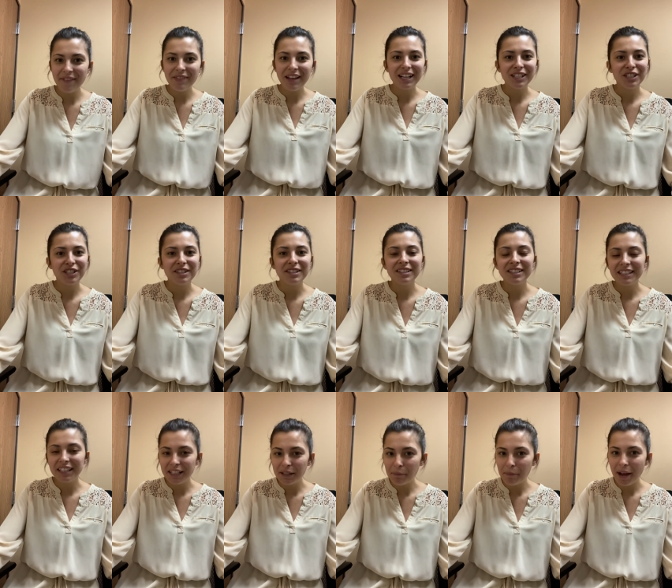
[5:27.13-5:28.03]
That's
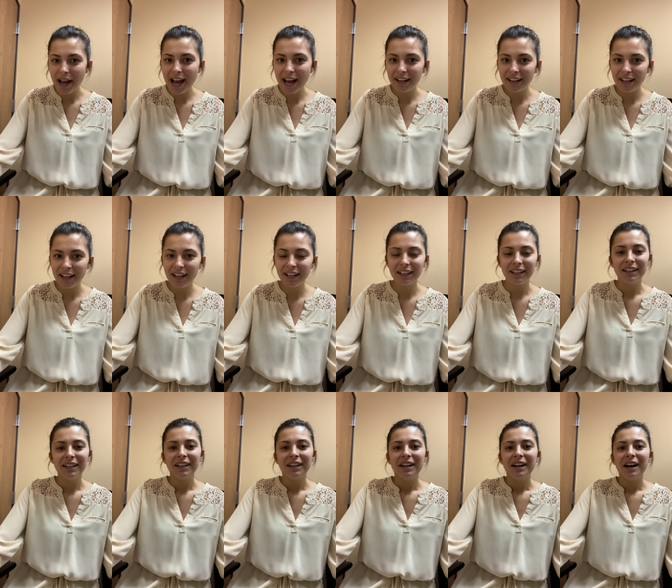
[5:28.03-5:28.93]
cinematic
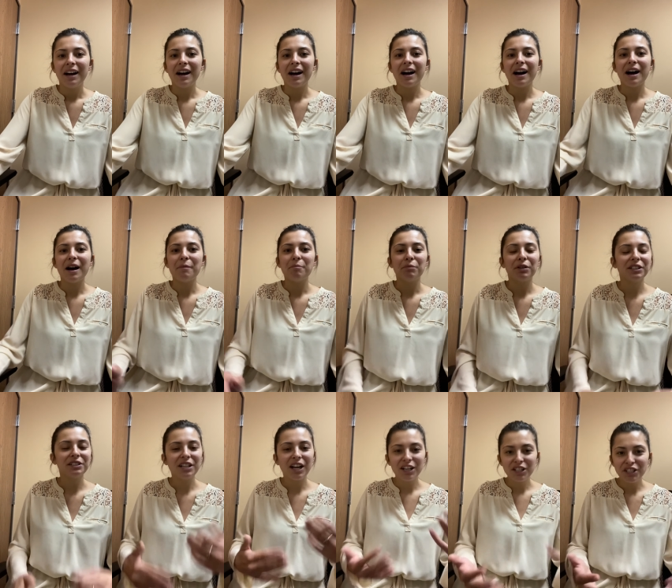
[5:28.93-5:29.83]
um,
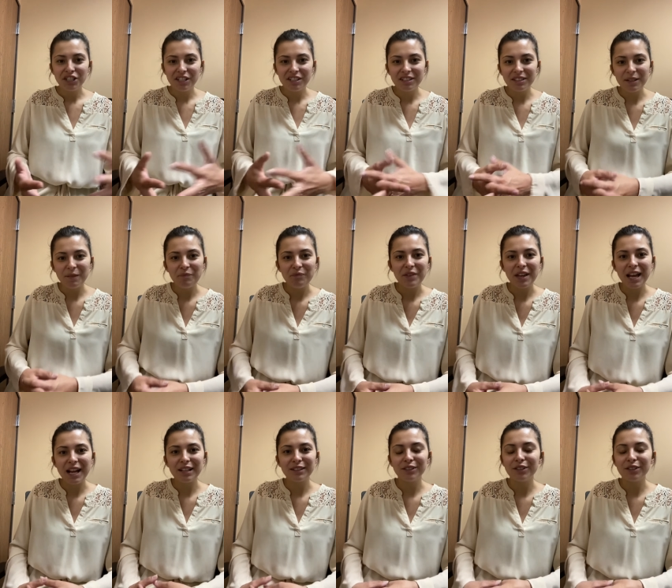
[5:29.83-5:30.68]
productions and things.